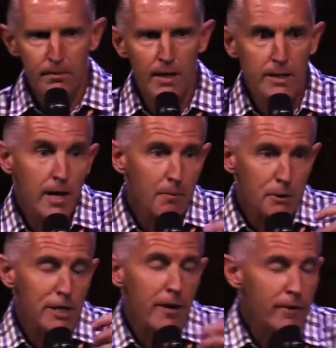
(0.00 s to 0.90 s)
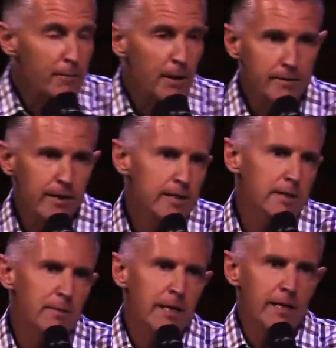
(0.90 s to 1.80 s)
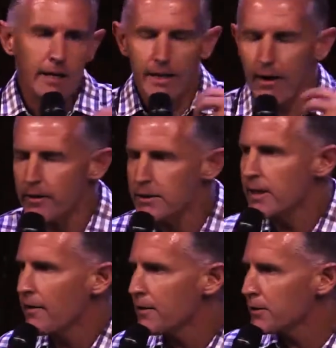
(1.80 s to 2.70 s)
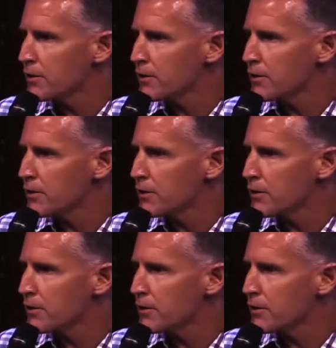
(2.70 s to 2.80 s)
And so I'm sharing my testimony and encouraging others to